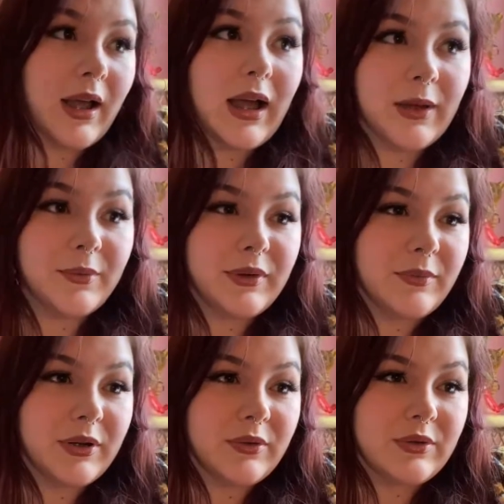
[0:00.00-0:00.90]
I really
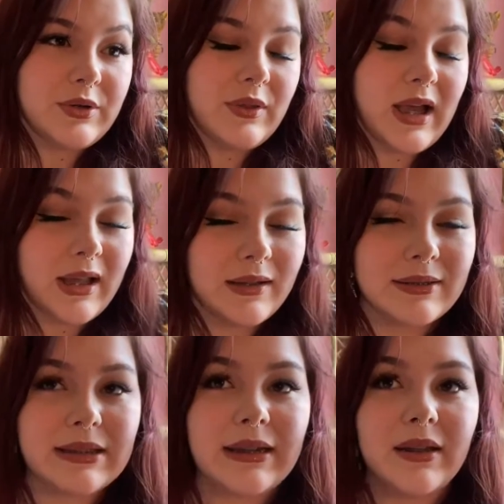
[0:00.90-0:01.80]
want to go do that. And
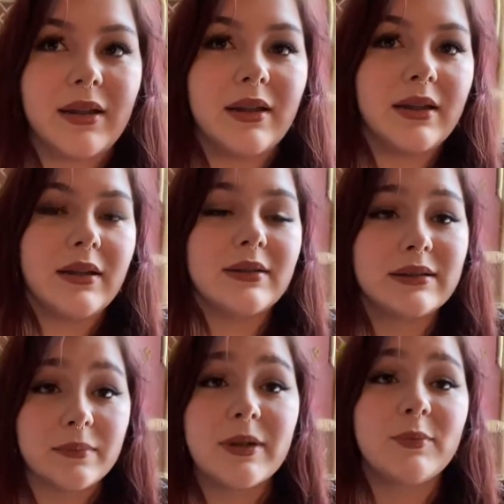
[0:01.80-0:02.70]
it's like
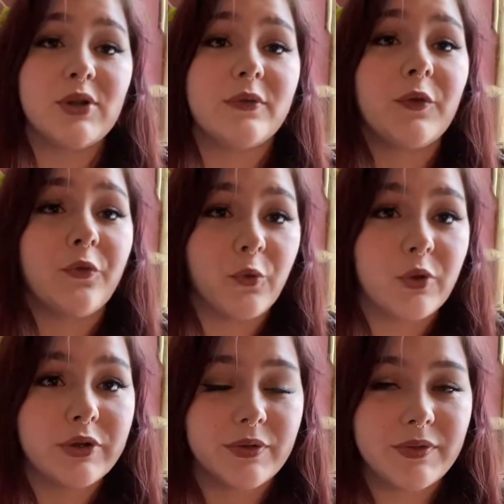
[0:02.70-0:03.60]
sometimes you have to
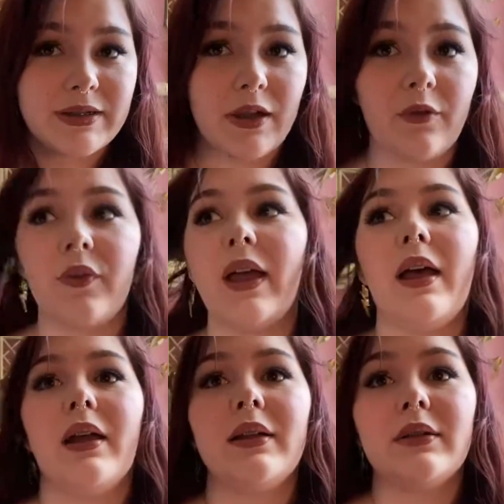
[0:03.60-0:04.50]
force yourself
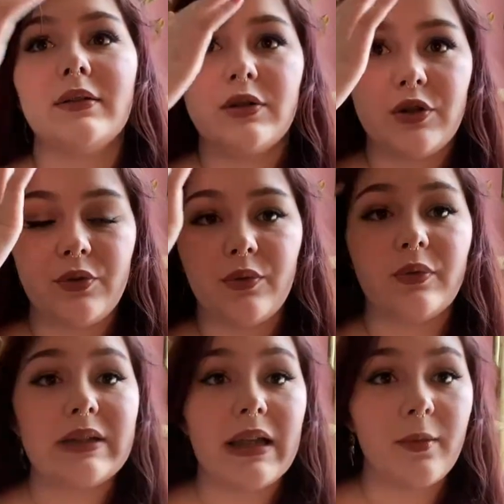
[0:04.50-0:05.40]
to
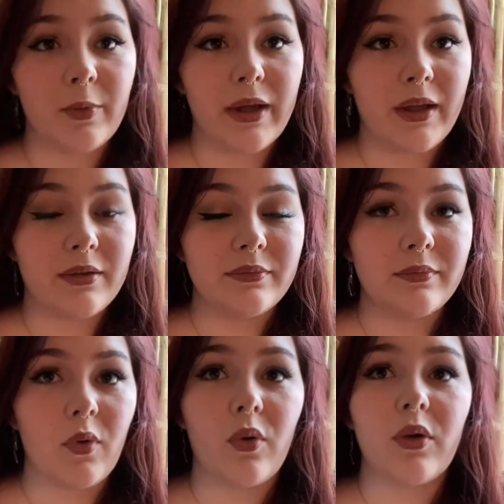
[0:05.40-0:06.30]
take a break,
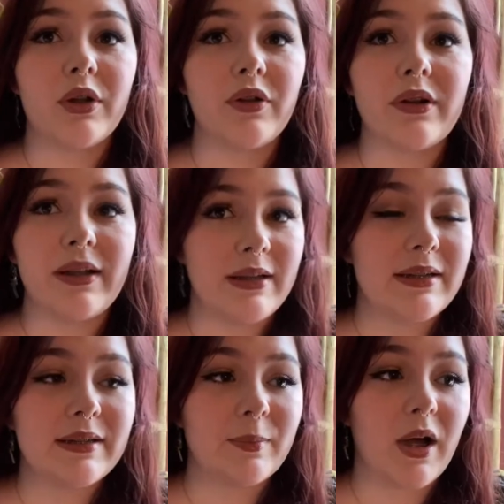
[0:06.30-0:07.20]
or you're gonna hit a
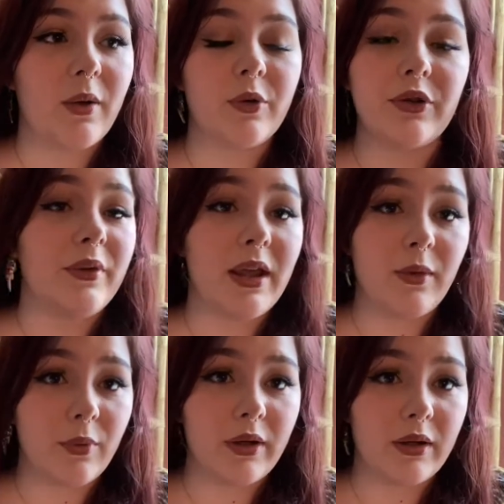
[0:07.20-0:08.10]
spot where you can't
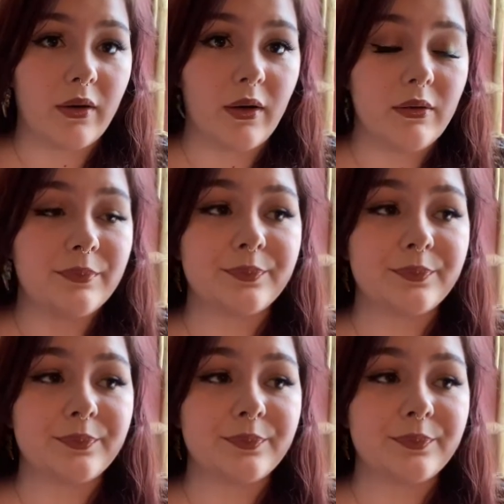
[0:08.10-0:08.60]
work at all.